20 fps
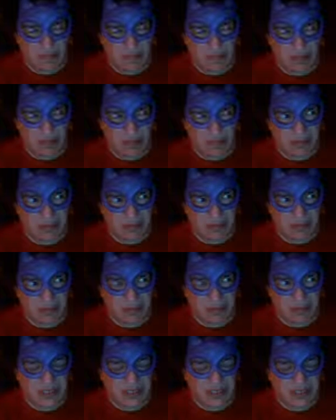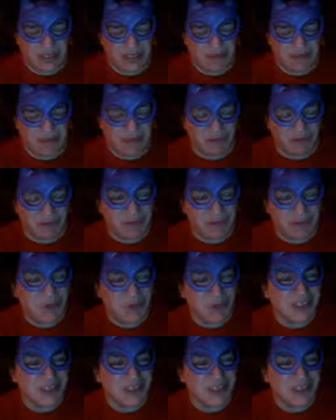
Well, there isn't a story, but there